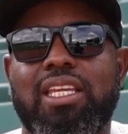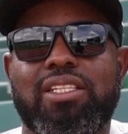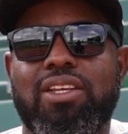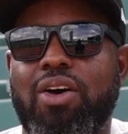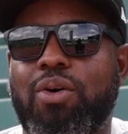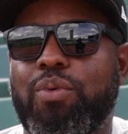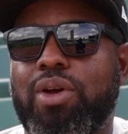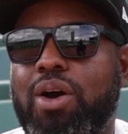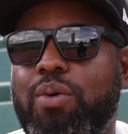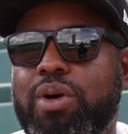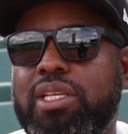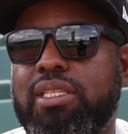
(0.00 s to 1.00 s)
and it's all we
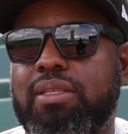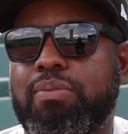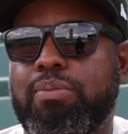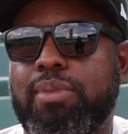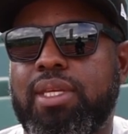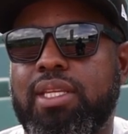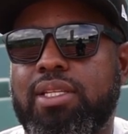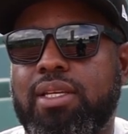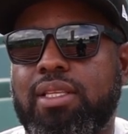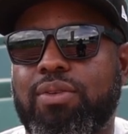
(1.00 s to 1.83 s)
always meet each other